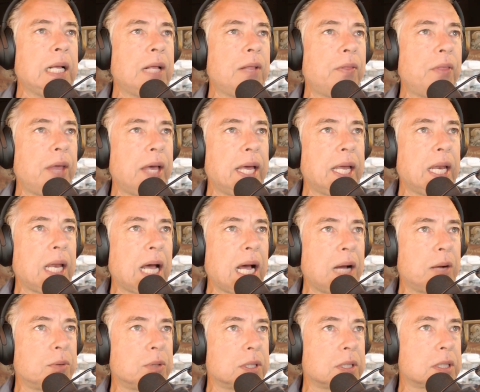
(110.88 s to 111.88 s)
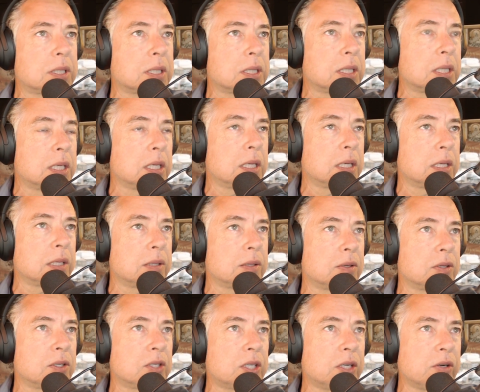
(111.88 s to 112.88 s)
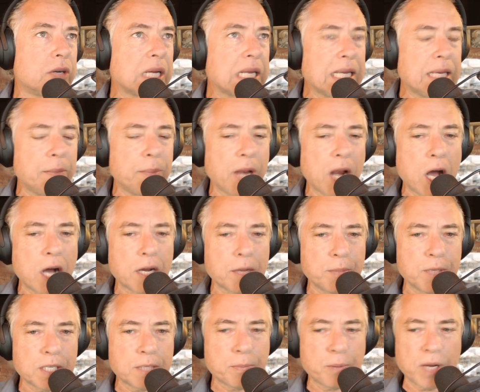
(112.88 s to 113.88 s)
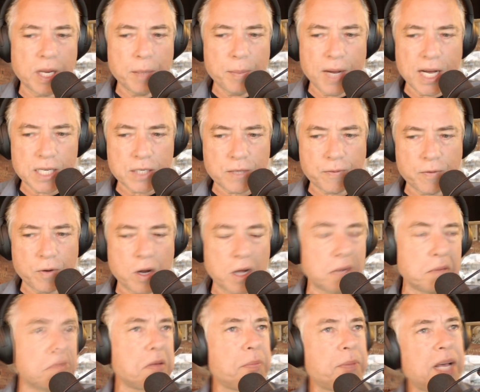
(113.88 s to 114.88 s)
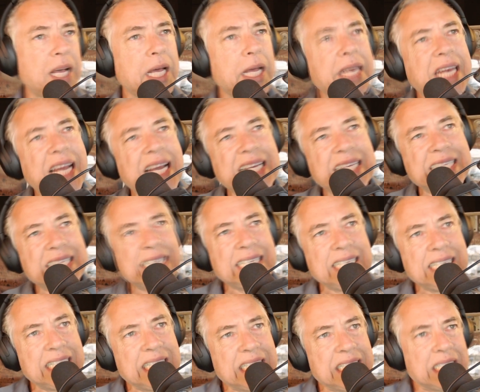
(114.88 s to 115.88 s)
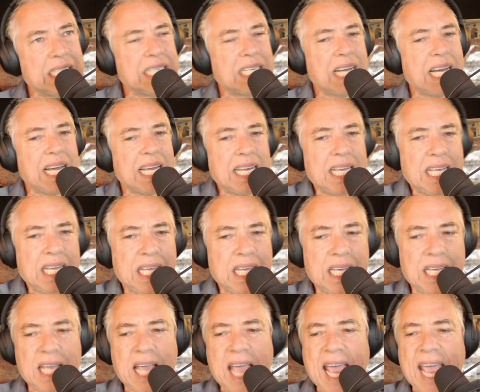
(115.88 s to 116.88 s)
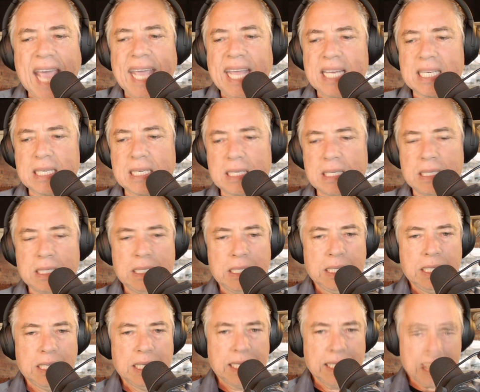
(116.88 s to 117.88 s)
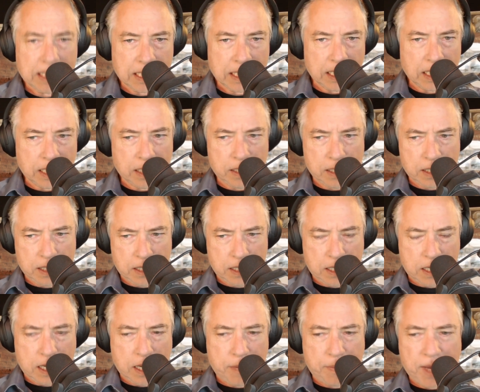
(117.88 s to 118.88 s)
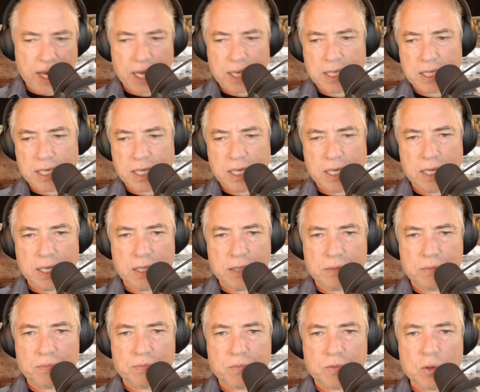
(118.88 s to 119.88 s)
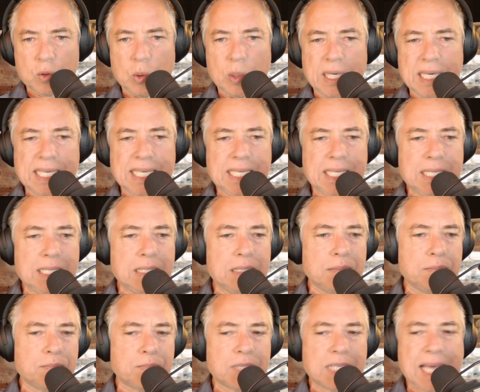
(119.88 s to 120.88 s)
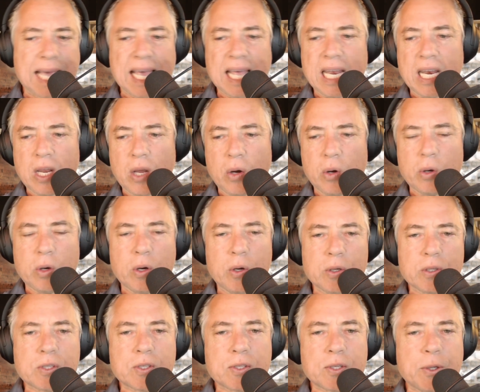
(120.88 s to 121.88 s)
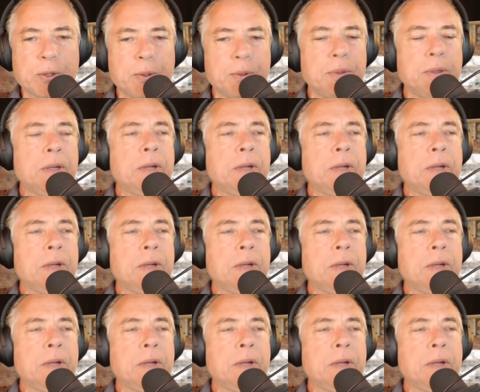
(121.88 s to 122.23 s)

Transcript: Then I was serially monogamous pretty much from about 1998 until about 2010 or so.